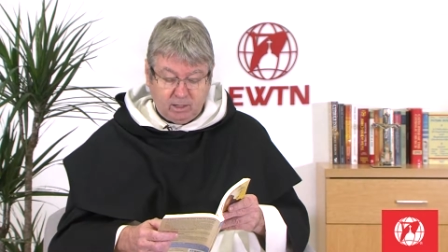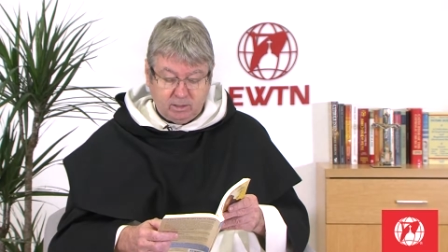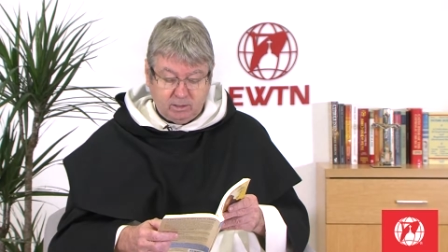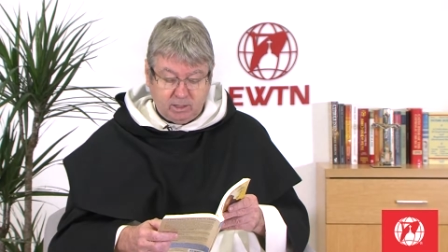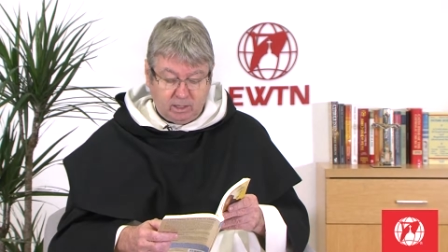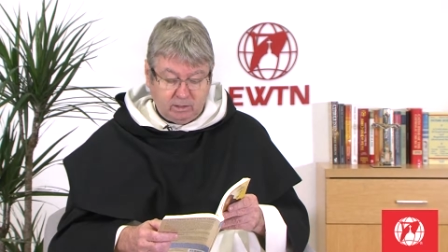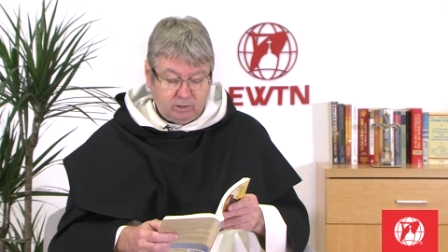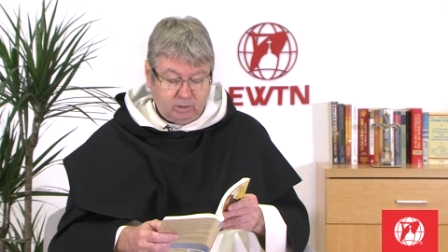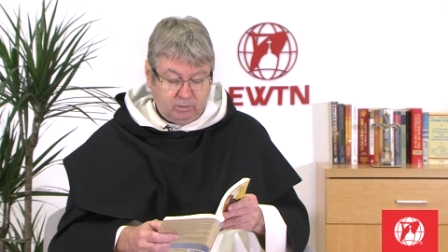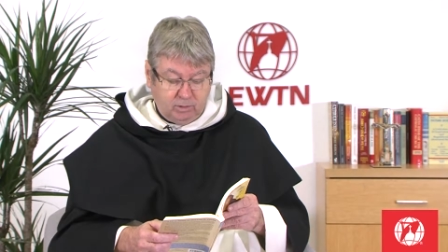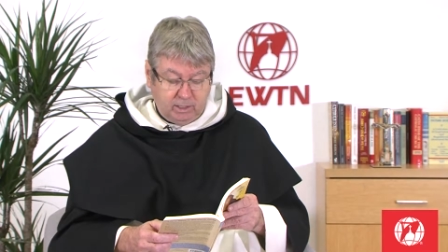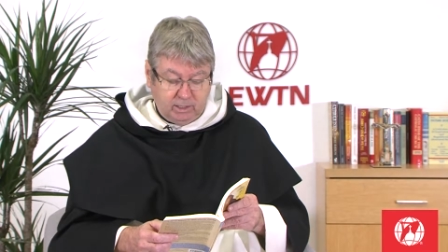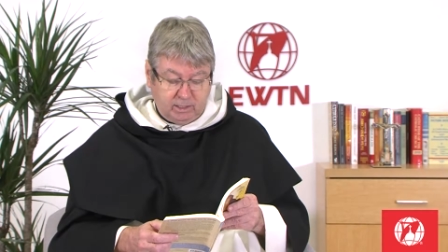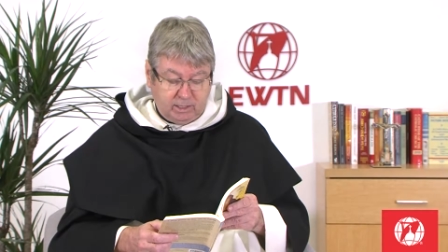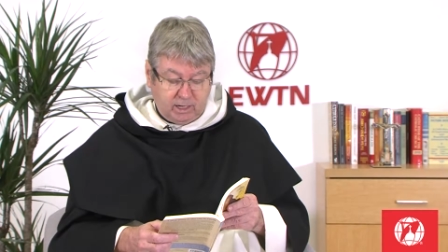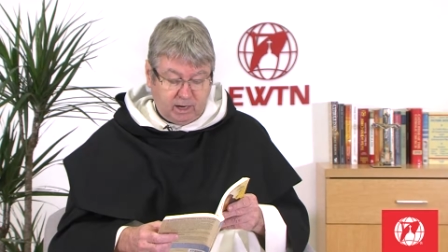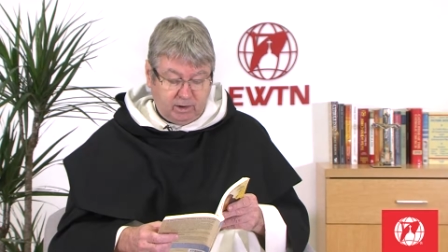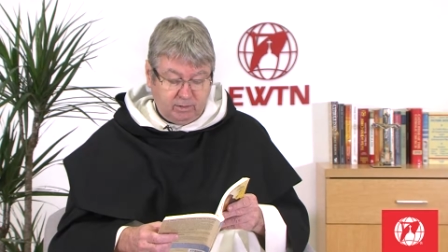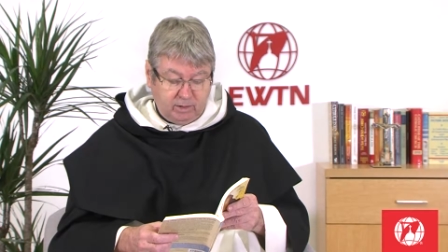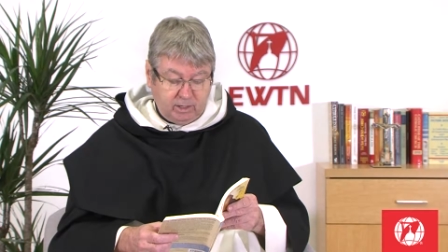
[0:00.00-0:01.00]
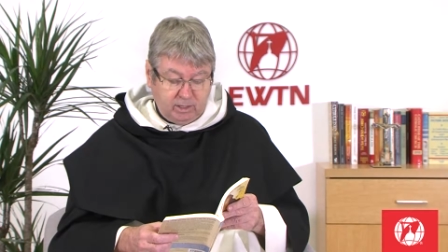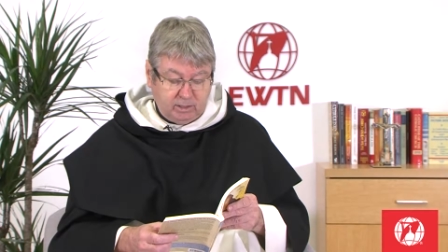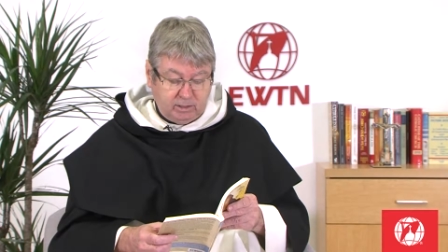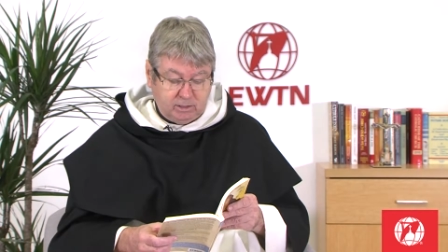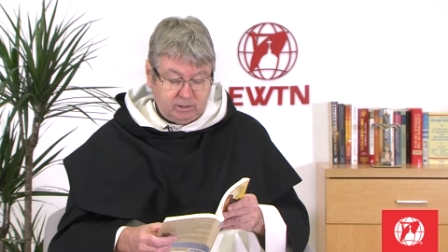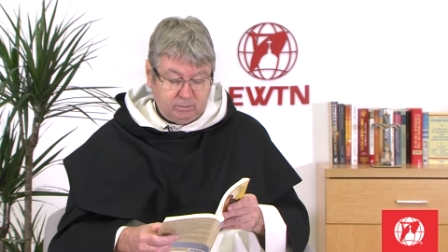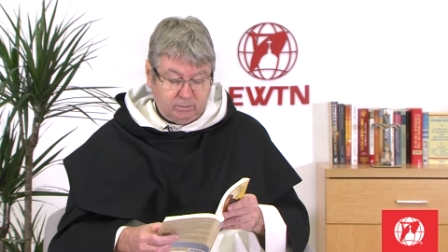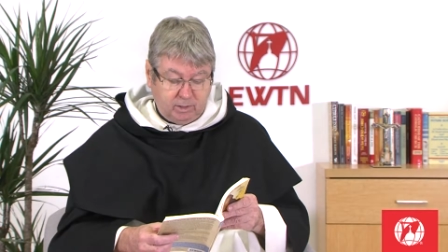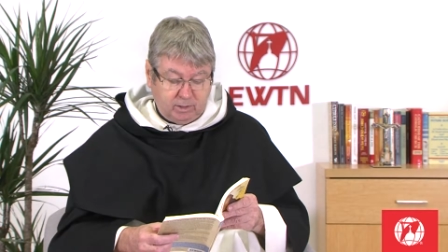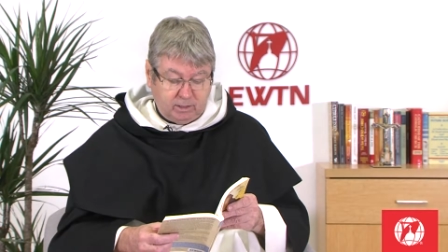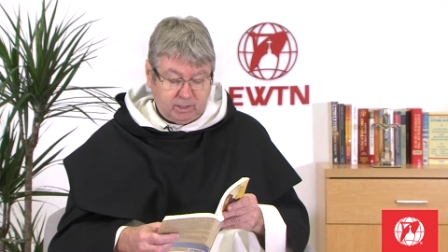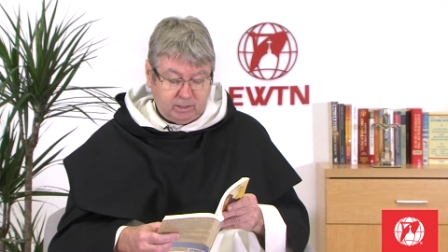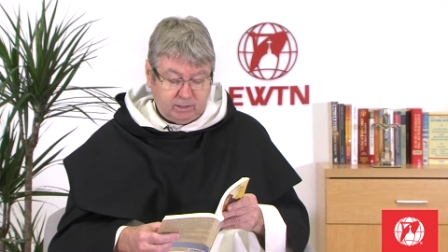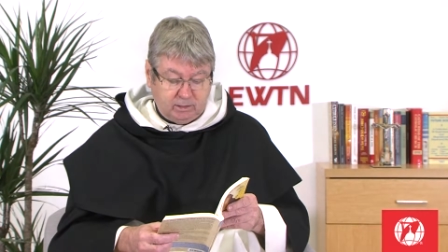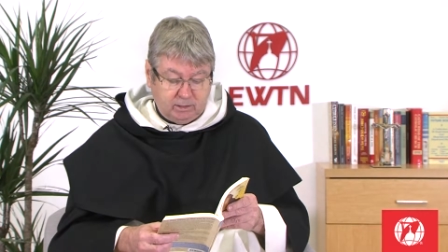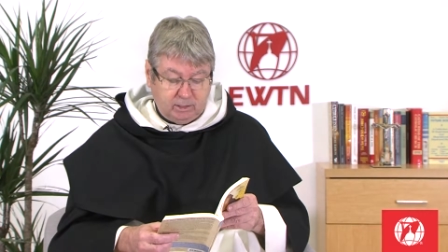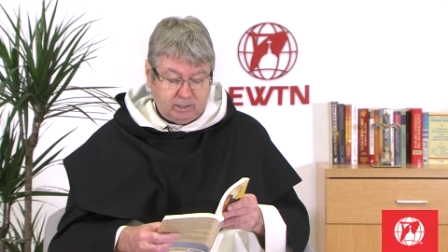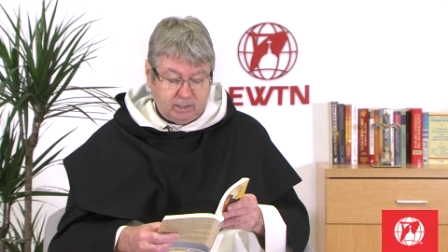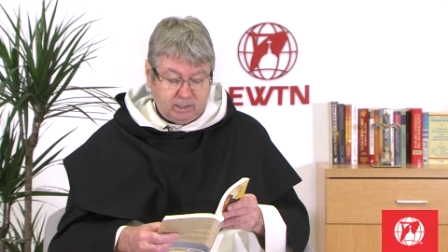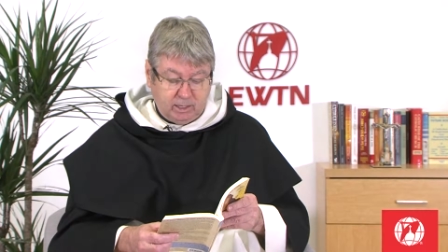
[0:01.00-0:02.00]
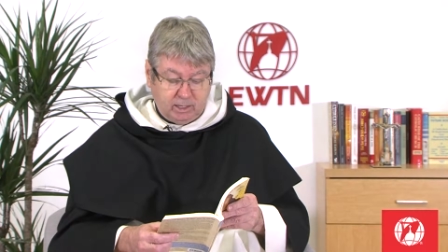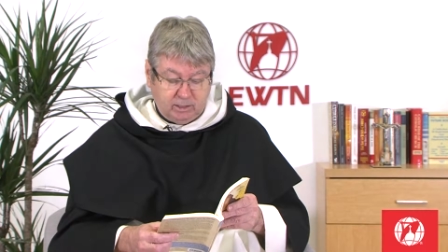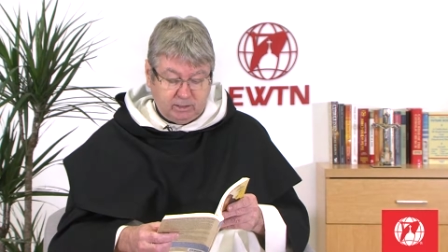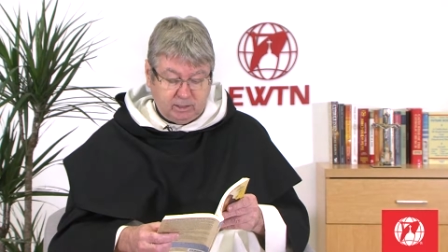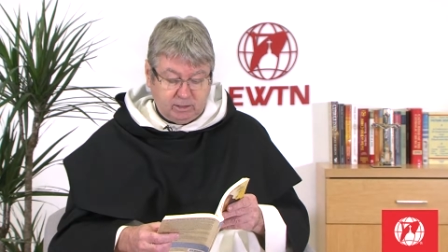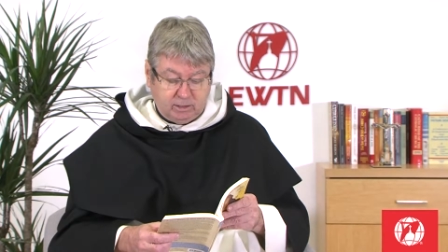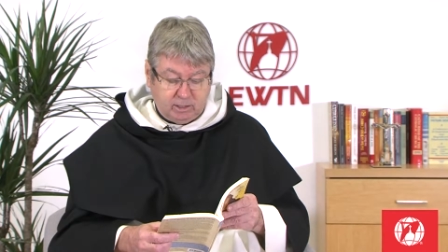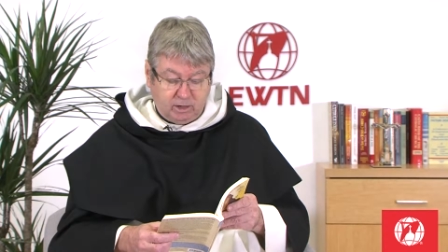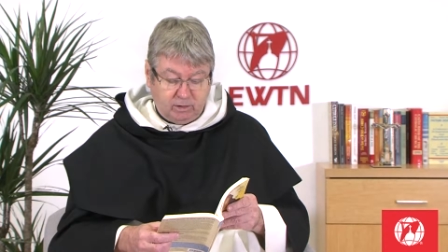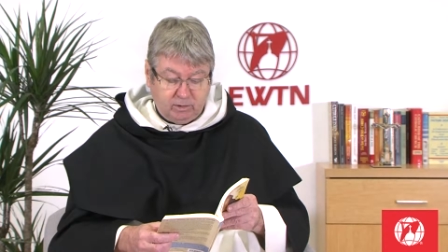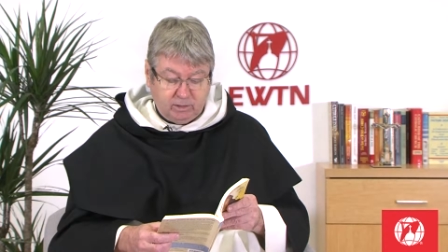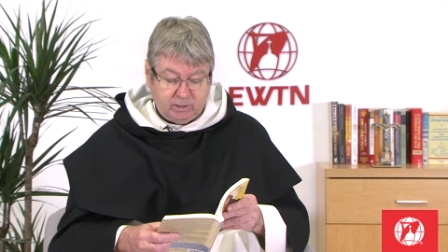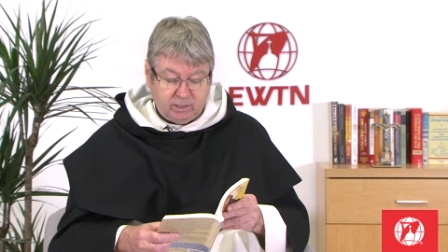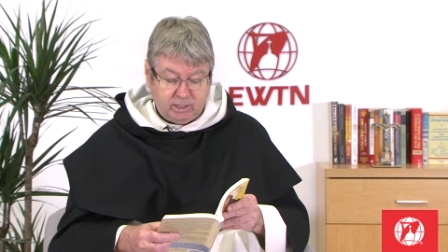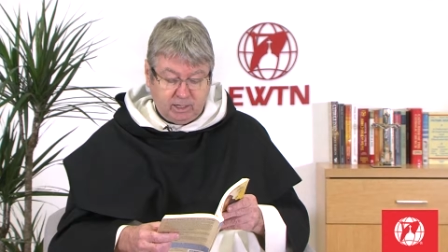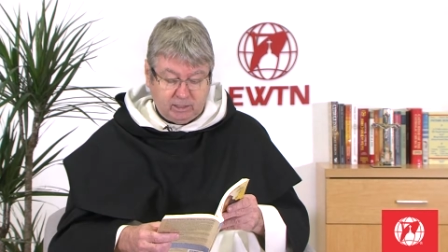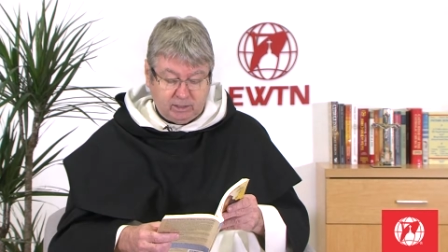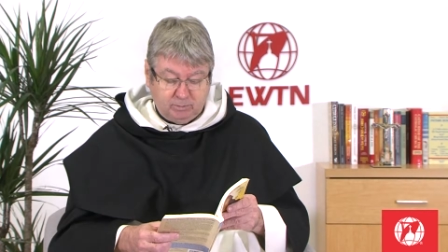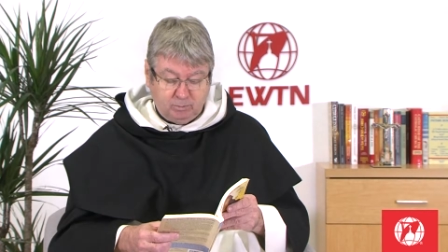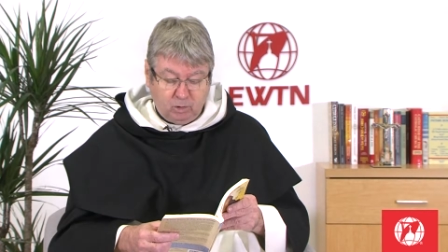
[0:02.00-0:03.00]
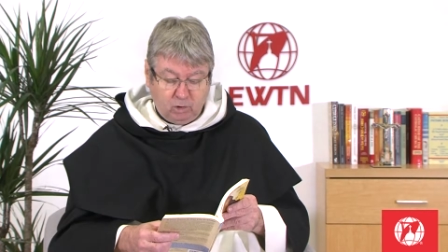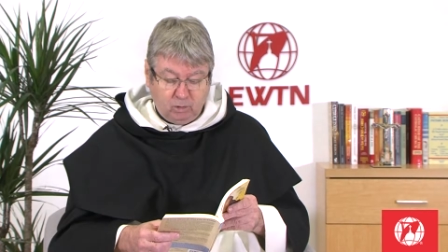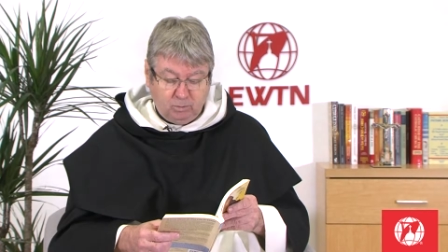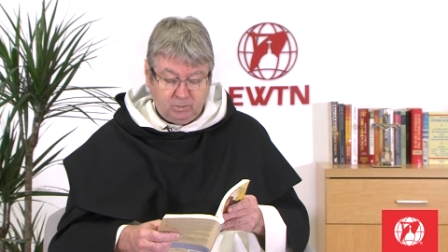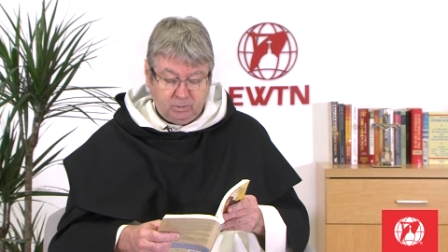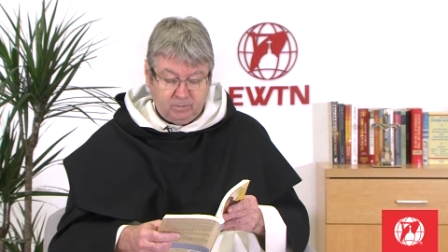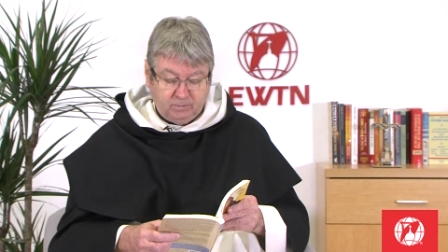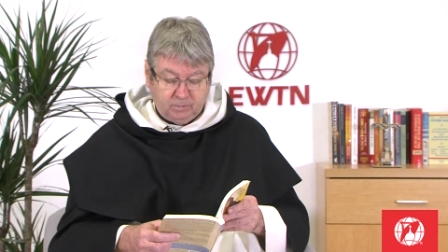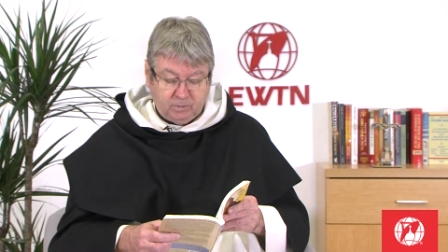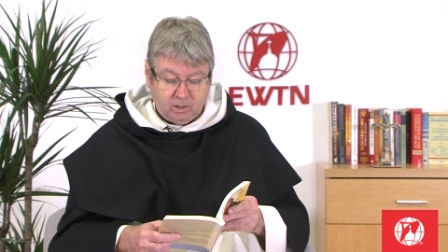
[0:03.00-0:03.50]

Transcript: not only carries with it his authority as Pope,